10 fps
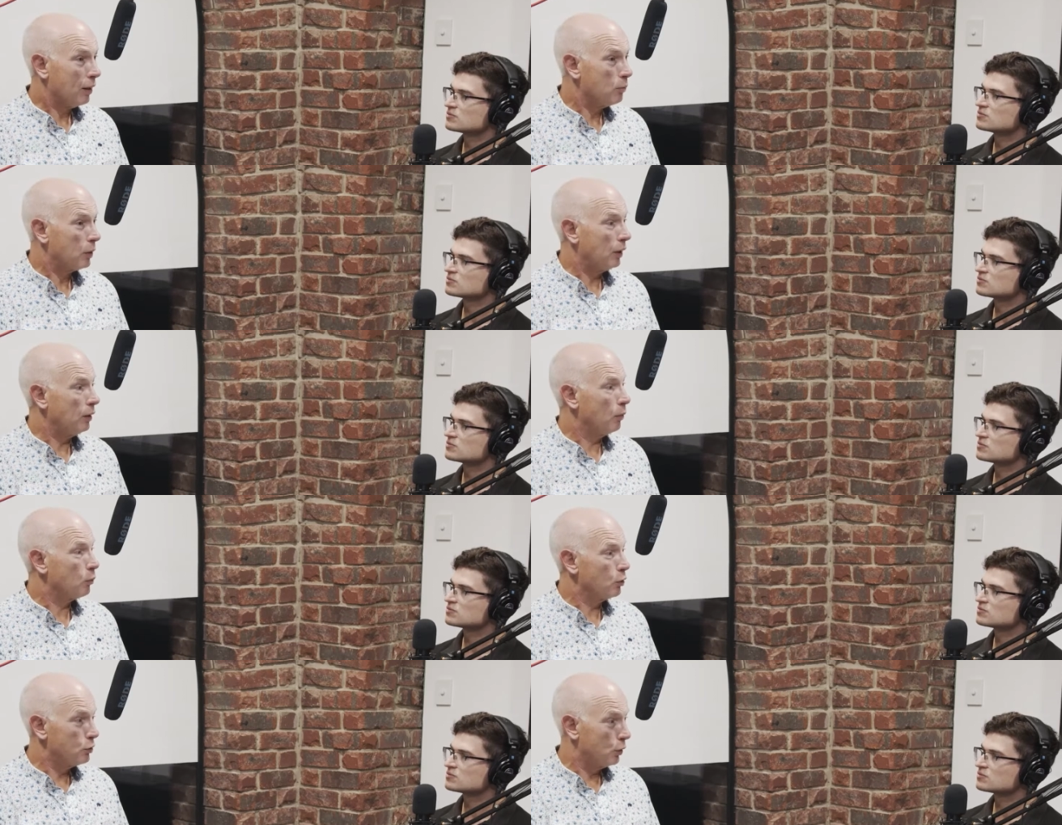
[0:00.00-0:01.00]
Speaker 1: company
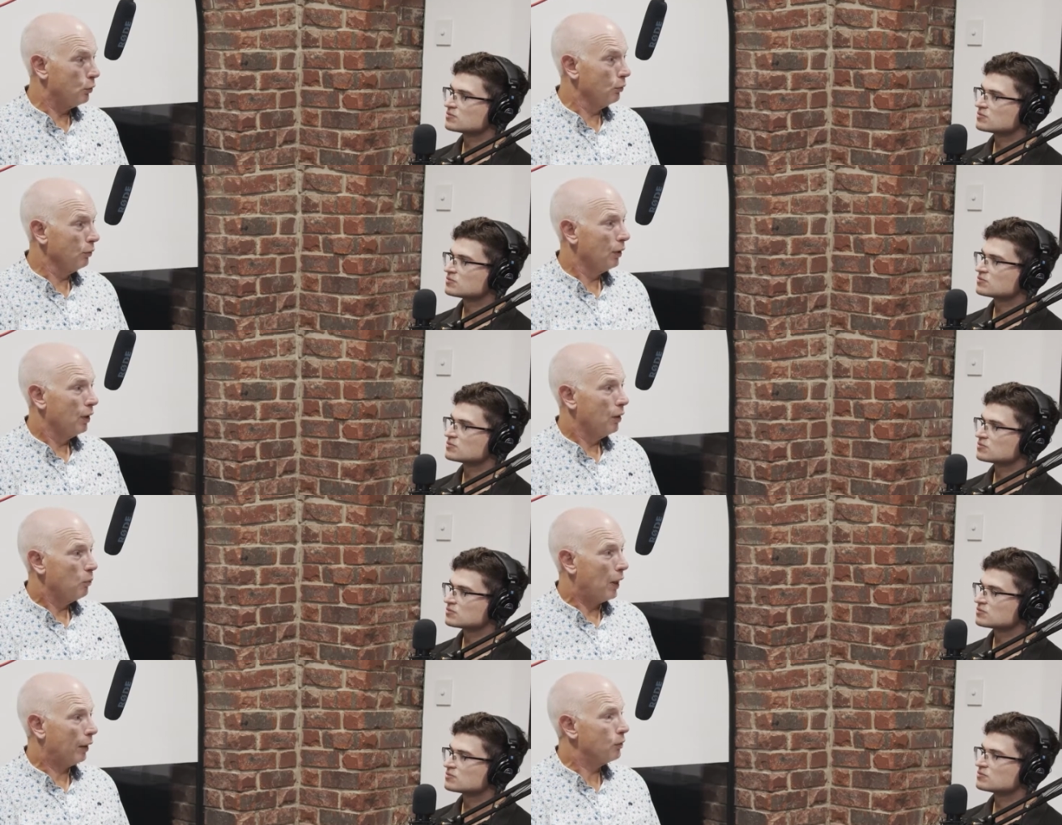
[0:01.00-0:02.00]
number two,
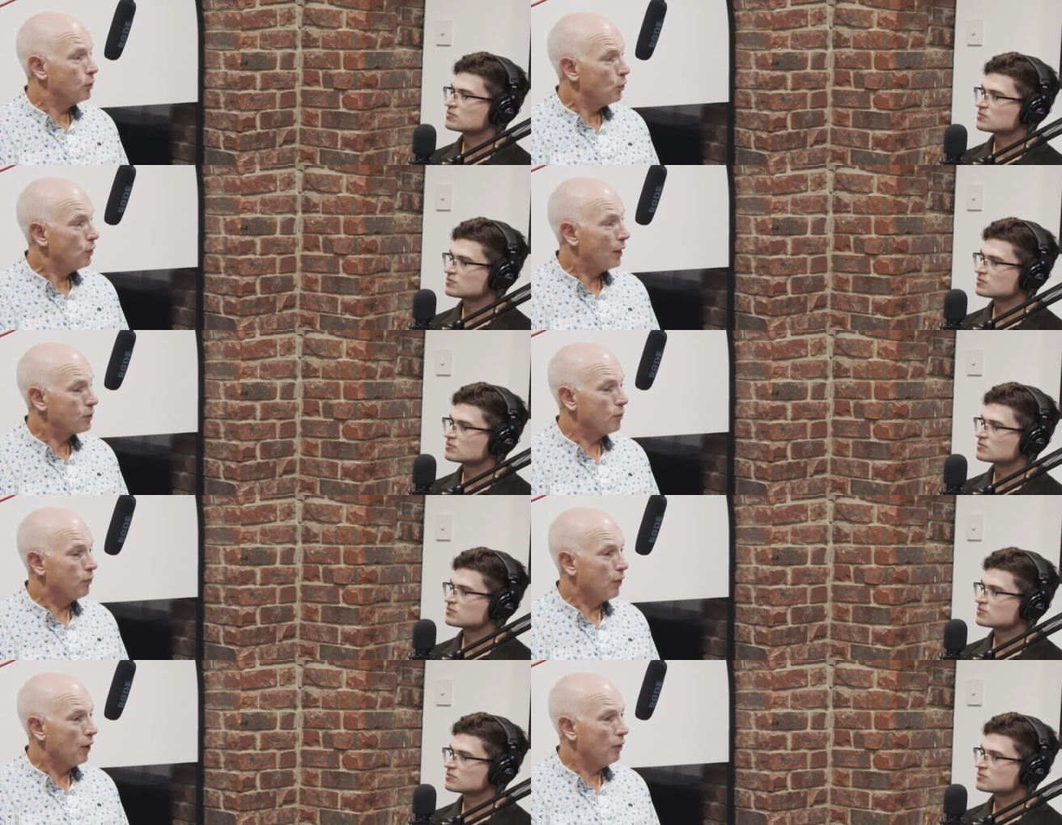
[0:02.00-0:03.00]
back in
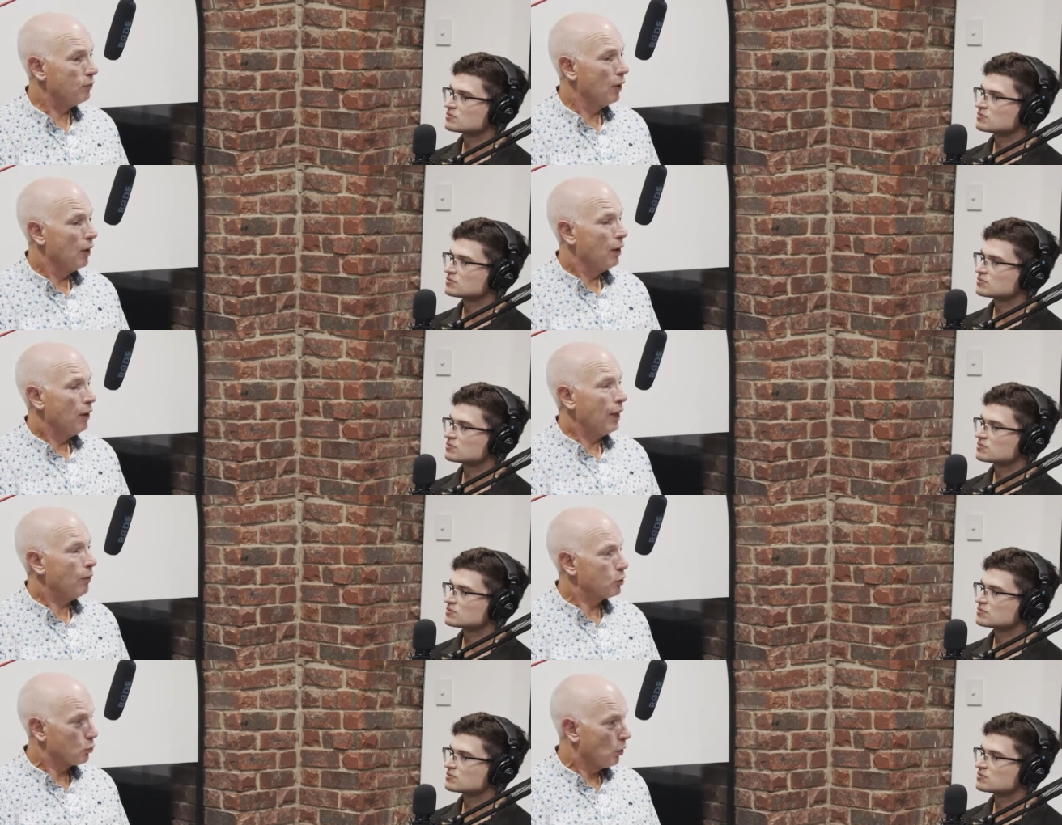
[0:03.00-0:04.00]
2005,
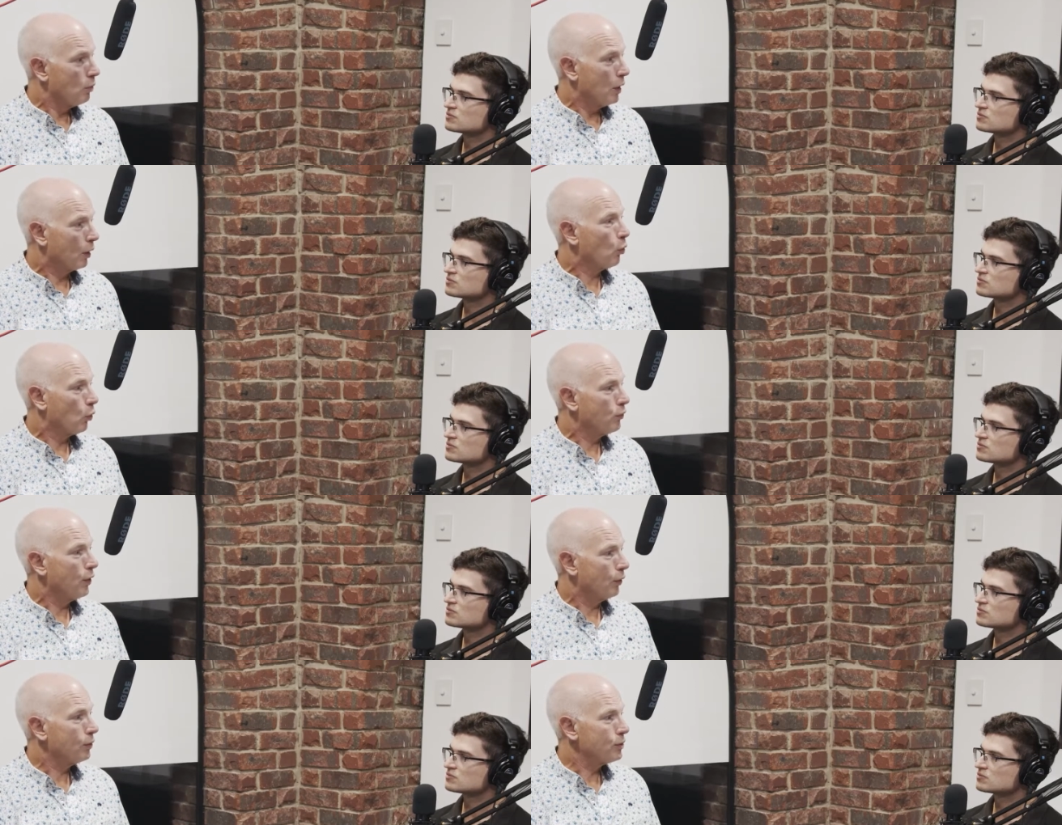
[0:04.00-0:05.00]
that was one of my core
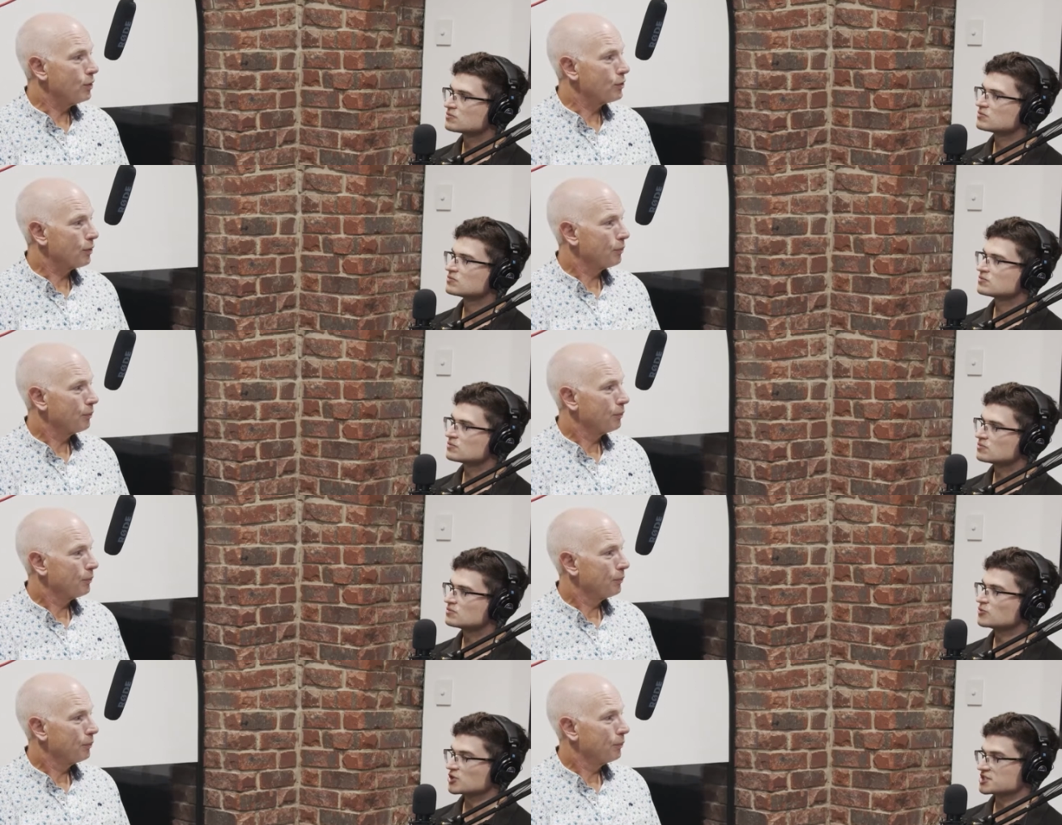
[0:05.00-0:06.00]
focuses
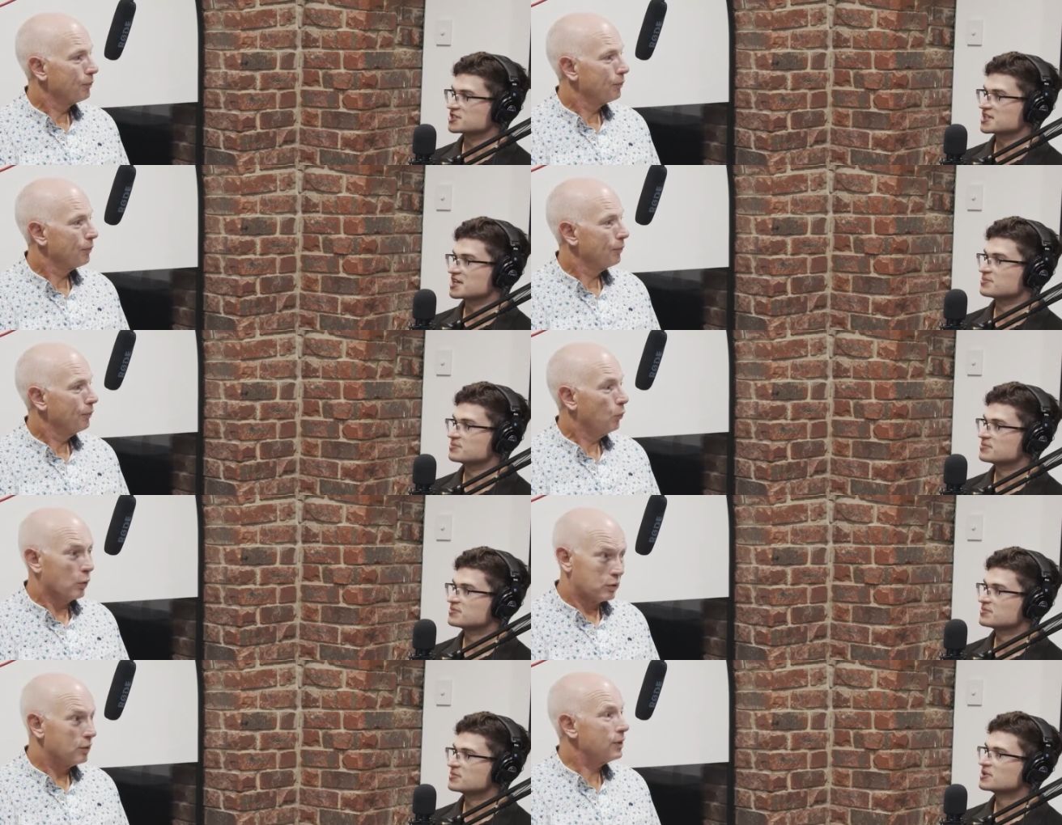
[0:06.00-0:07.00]
Speaker 2: was the team.
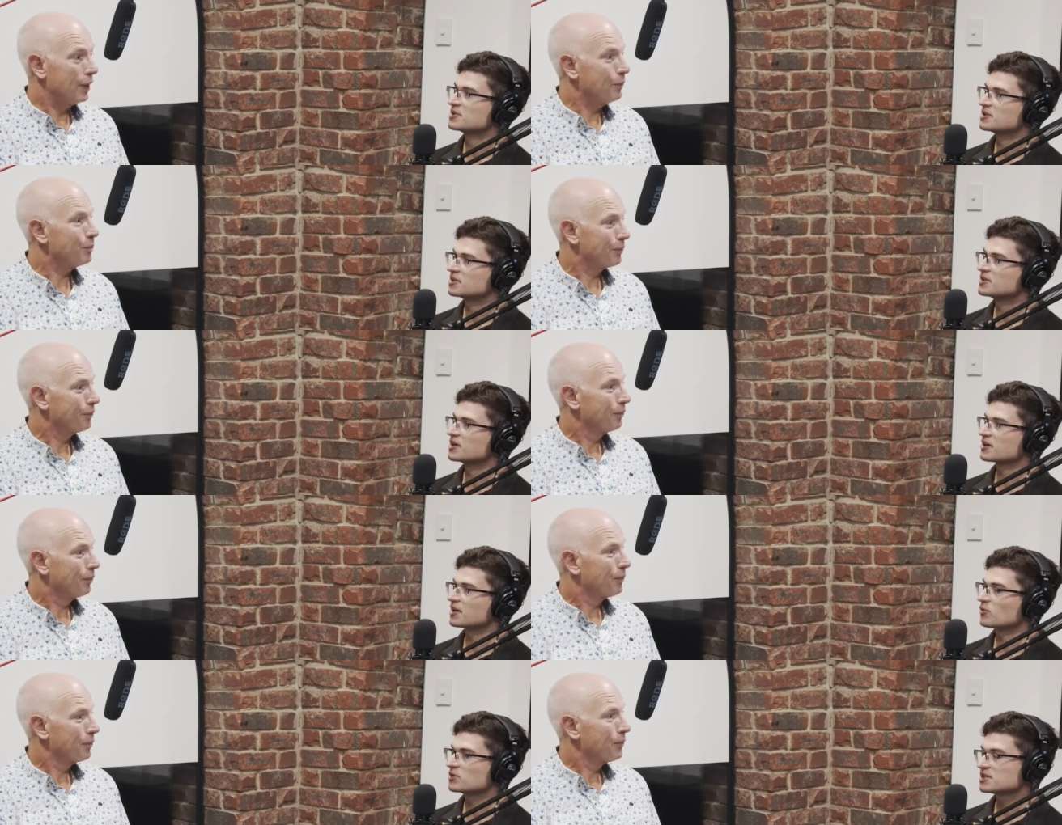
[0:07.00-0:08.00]
Speaker 1: Was the team.
Speaker 2: Yeah.
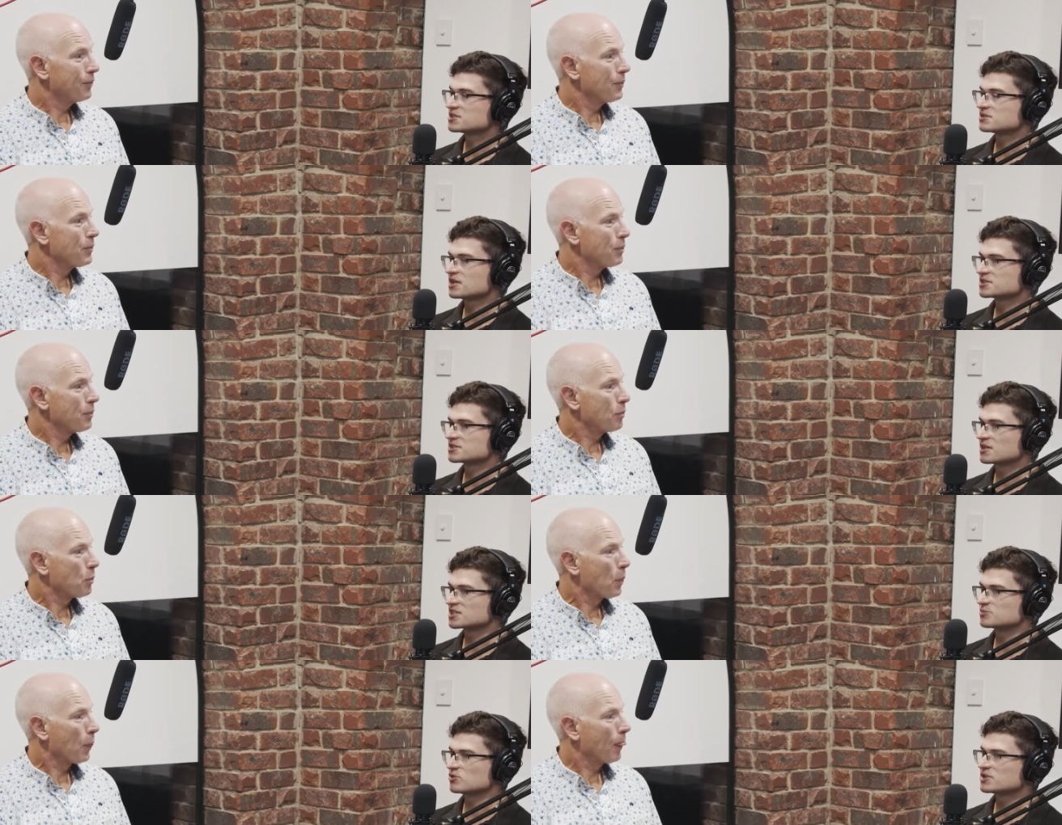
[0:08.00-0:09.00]
Okay. Well, let's let's
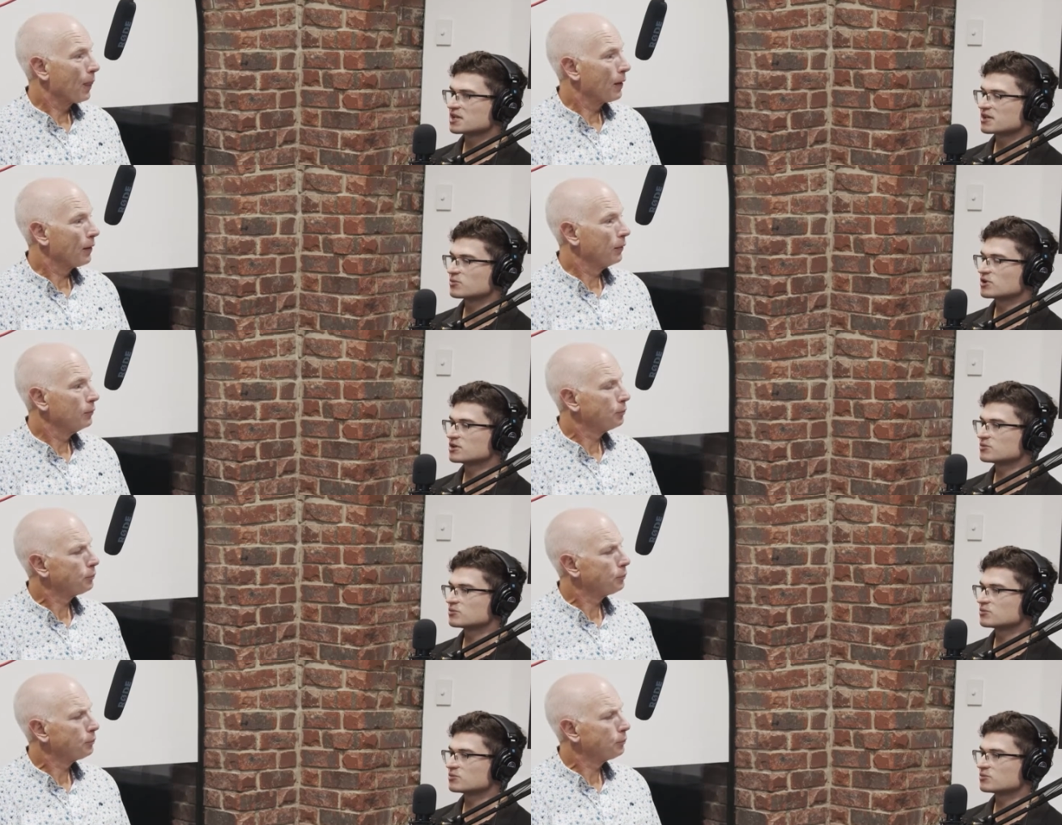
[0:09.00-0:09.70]
explore that then. What